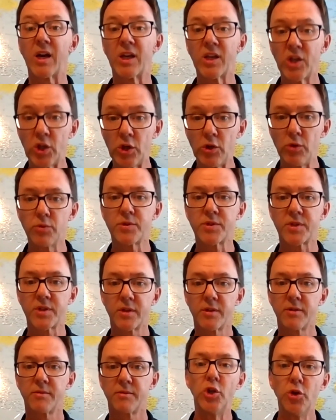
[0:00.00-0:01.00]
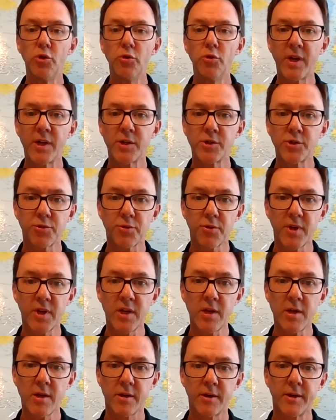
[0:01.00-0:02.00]
acute new
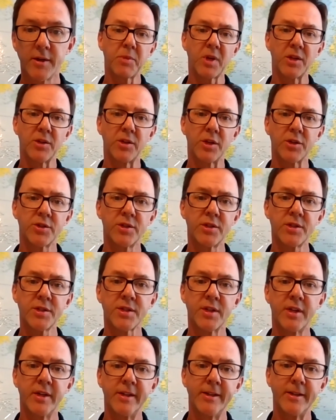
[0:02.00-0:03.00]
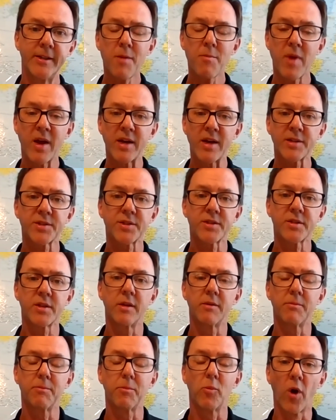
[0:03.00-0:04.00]
injury type conditions.
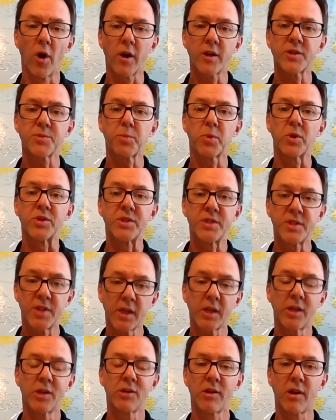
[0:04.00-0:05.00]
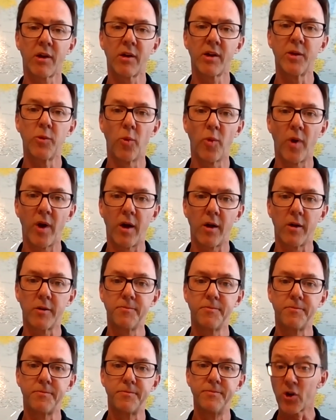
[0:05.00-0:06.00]
IMS works particularly
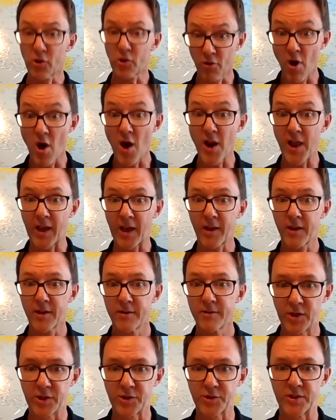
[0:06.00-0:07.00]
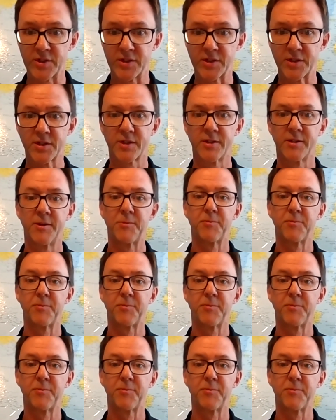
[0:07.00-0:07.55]
well for chronic conditions.